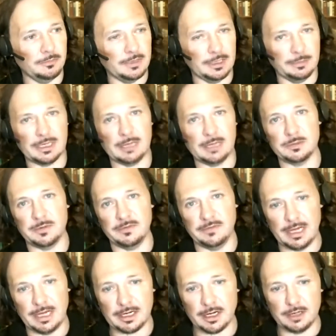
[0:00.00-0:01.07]
you know, it becomes a bit of an
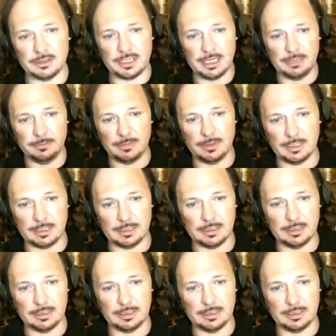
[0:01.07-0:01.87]
echo chamber that